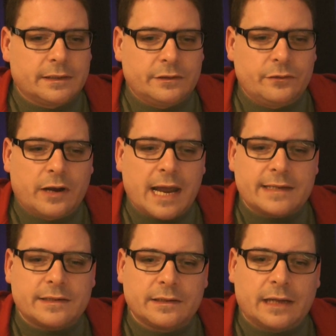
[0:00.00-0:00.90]
you
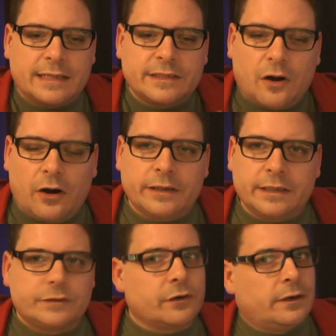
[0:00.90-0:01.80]
get as an
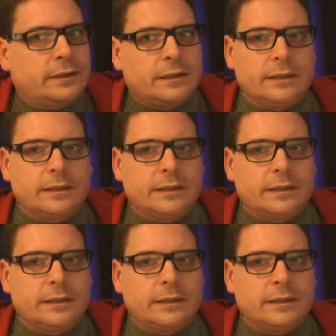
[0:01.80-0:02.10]
audience, or